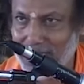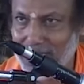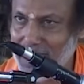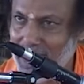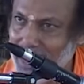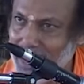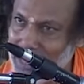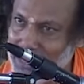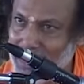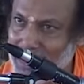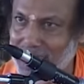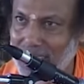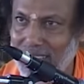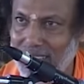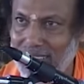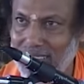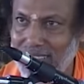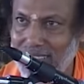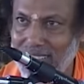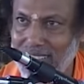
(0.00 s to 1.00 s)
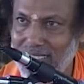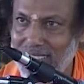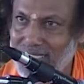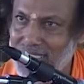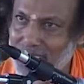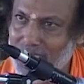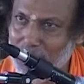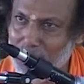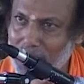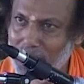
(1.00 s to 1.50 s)
sahaja,
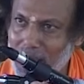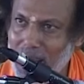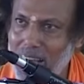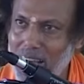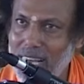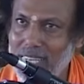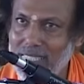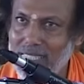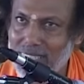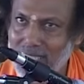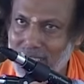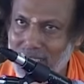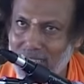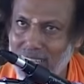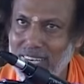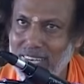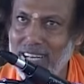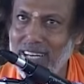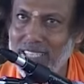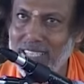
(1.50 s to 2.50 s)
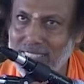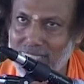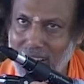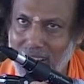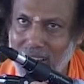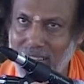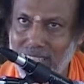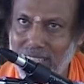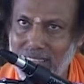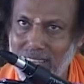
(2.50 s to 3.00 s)
janmana
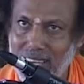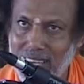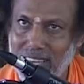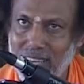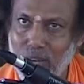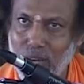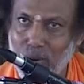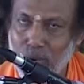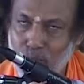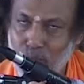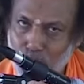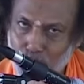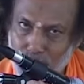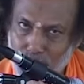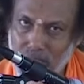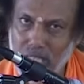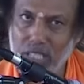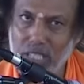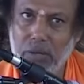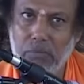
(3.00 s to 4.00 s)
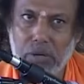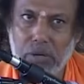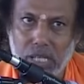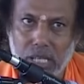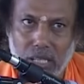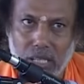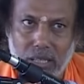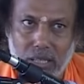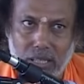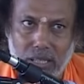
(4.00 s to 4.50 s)
sahajayate. With the
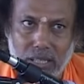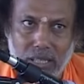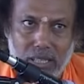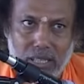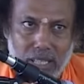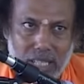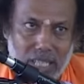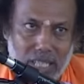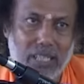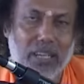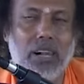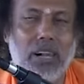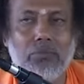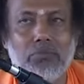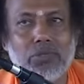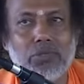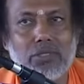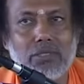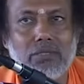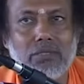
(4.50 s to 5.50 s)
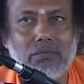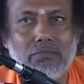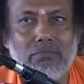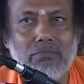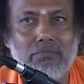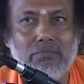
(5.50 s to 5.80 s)
birth, it comes.